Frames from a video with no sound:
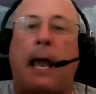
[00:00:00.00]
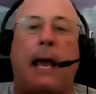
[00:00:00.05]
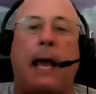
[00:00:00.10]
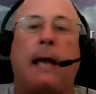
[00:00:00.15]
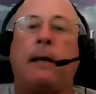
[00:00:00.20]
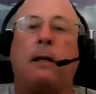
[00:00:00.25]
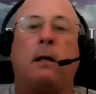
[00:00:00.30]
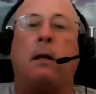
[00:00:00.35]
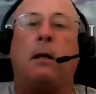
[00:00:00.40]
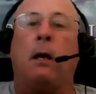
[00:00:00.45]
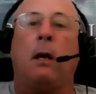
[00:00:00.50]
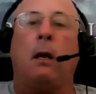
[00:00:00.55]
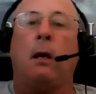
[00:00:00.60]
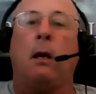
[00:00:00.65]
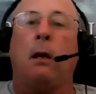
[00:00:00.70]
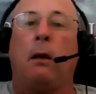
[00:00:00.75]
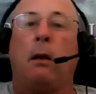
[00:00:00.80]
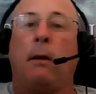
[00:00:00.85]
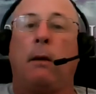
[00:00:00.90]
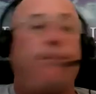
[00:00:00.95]
and
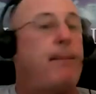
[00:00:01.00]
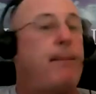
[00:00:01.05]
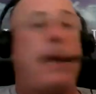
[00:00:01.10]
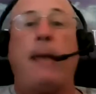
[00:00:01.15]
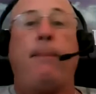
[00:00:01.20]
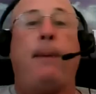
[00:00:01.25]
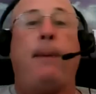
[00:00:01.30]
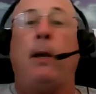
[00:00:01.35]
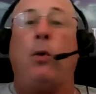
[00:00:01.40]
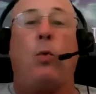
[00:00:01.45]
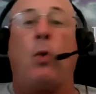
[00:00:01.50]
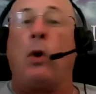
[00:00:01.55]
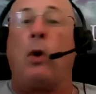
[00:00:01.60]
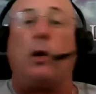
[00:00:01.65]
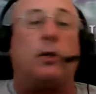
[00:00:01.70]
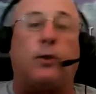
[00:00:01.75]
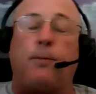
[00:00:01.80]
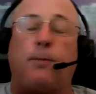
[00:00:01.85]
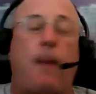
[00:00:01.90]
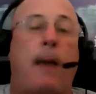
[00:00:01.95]
maybe it
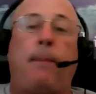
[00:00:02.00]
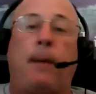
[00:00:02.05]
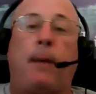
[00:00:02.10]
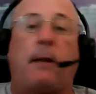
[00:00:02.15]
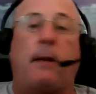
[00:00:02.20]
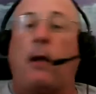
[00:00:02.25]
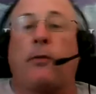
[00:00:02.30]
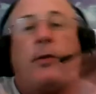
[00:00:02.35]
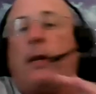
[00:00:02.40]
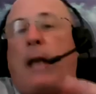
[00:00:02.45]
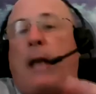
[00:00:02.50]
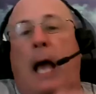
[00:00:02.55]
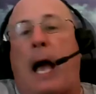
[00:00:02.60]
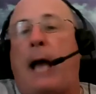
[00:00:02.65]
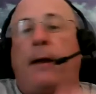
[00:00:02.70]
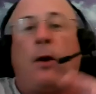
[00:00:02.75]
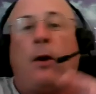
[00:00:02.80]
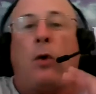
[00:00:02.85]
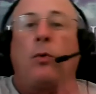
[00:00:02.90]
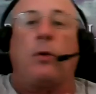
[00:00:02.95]
works, maybe it doesn't,
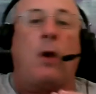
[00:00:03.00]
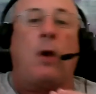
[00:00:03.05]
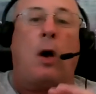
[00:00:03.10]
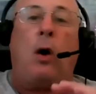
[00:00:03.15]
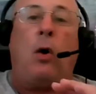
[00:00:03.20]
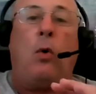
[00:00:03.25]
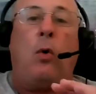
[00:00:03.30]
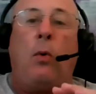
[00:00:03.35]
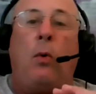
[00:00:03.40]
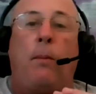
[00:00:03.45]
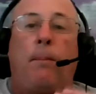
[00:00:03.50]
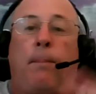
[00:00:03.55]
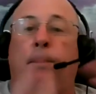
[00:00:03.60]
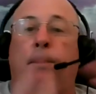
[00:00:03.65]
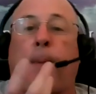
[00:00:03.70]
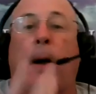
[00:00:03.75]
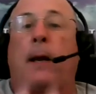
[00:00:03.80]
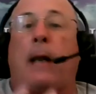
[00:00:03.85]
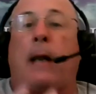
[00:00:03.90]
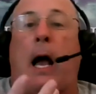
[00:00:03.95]
I don't know,
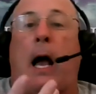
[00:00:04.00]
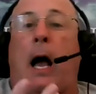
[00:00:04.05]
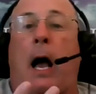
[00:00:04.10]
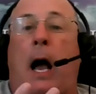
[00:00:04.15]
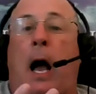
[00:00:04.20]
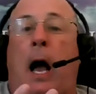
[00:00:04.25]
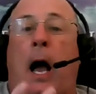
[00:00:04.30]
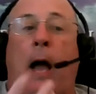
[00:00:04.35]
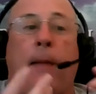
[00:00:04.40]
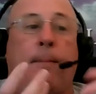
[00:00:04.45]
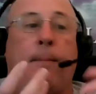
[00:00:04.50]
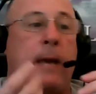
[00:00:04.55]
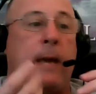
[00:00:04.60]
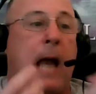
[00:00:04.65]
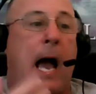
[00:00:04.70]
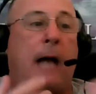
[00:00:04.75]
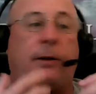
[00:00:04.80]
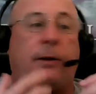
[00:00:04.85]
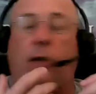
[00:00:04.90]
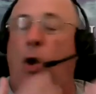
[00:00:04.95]
but I'm
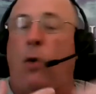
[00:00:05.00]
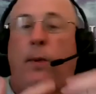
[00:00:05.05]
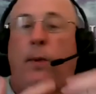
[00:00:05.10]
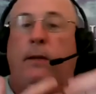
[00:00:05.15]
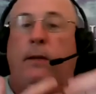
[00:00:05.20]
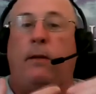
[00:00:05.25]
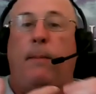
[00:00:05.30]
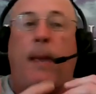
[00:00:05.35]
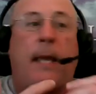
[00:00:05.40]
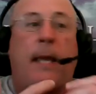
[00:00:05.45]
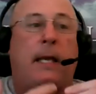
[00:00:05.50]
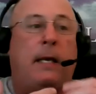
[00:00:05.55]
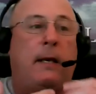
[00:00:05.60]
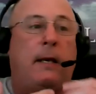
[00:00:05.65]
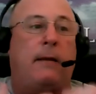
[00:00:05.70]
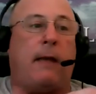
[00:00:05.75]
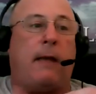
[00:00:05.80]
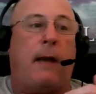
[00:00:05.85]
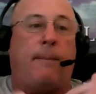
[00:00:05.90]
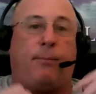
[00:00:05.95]
not going to make an
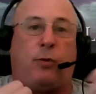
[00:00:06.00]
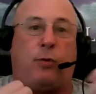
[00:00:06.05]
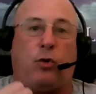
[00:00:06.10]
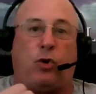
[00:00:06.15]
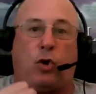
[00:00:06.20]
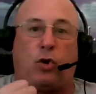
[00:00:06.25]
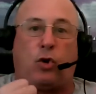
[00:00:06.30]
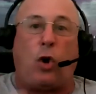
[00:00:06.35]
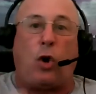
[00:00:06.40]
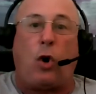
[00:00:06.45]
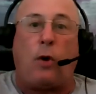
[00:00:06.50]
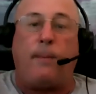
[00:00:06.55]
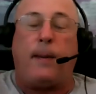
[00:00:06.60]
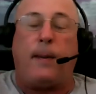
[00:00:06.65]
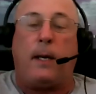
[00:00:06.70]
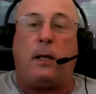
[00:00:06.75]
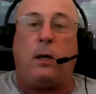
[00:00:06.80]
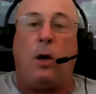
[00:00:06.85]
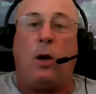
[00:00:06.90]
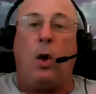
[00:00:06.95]
attempt to
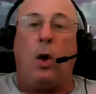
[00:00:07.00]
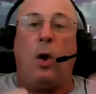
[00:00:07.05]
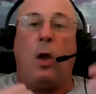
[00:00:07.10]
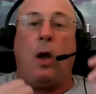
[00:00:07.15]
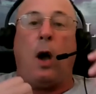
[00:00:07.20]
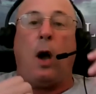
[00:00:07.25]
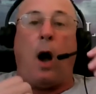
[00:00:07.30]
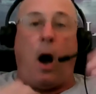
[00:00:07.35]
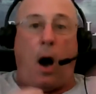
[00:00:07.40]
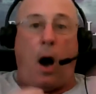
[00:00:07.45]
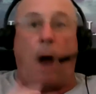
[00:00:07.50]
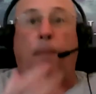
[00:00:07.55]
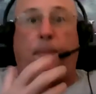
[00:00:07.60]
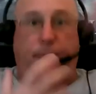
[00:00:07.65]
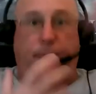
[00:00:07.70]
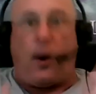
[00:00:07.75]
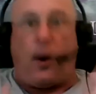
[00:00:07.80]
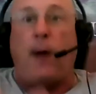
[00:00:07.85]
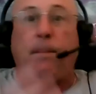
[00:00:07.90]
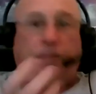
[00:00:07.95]
determine
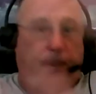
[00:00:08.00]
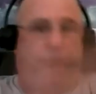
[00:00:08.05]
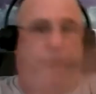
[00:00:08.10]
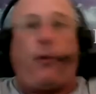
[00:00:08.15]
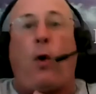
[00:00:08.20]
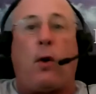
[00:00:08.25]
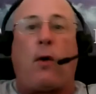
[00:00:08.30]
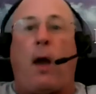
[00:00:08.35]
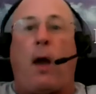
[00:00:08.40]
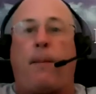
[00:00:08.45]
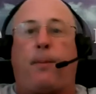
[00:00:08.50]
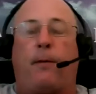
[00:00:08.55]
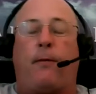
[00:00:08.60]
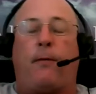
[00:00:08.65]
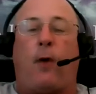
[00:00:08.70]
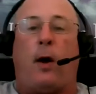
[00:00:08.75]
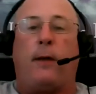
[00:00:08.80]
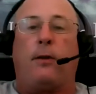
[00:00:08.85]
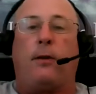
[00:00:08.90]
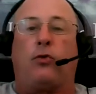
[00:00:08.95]
upfront before I
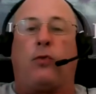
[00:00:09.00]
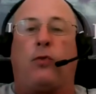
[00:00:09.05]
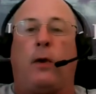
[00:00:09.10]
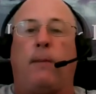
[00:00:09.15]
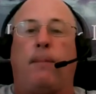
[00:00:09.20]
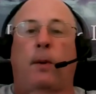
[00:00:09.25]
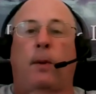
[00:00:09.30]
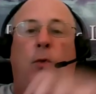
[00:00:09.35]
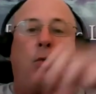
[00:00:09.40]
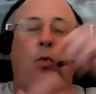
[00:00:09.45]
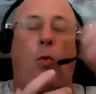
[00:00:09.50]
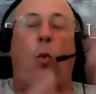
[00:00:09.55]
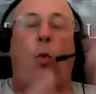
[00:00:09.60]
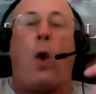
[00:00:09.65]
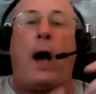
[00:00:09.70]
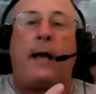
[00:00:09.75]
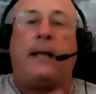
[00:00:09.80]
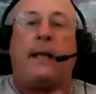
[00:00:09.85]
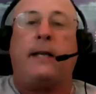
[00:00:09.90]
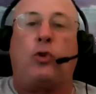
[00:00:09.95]
provide the treatment
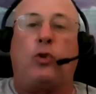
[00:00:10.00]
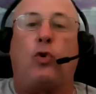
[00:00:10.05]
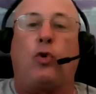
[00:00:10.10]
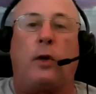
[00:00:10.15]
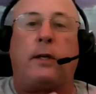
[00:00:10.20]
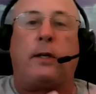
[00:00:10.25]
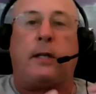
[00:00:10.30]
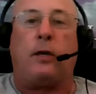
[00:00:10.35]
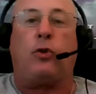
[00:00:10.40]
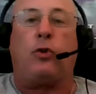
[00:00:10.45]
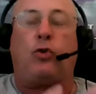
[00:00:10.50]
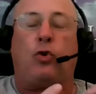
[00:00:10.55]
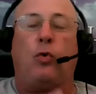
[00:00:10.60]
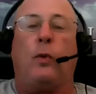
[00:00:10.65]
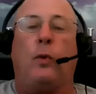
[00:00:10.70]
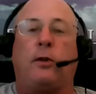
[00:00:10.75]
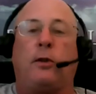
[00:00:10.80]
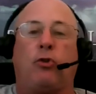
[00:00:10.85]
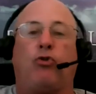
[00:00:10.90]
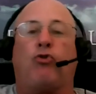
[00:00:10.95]
what is your tissue
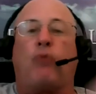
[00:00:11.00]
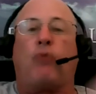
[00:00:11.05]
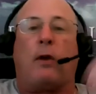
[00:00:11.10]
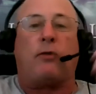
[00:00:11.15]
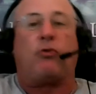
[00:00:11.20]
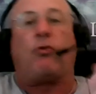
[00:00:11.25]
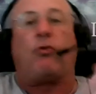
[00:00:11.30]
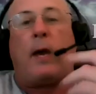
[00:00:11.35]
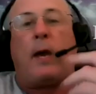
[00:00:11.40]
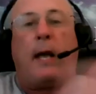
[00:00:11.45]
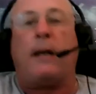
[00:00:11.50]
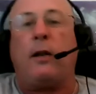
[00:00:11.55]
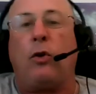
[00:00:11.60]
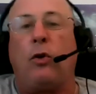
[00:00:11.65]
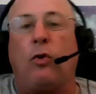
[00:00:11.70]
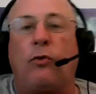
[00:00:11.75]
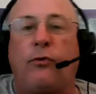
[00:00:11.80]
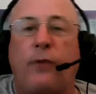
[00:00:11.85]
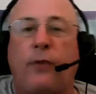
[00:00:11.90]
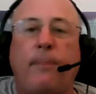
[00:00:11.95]
in distress creating
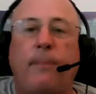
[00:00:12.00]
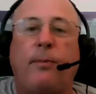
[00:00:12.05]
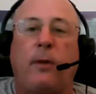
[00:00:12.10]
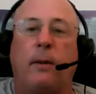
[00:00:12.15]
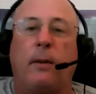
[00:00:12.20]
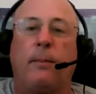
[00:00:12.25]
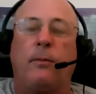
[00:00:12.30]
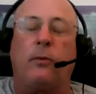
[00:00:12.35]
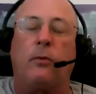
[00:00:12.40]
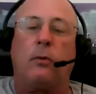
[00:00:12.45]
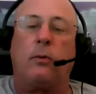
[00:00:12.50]
your symptoms.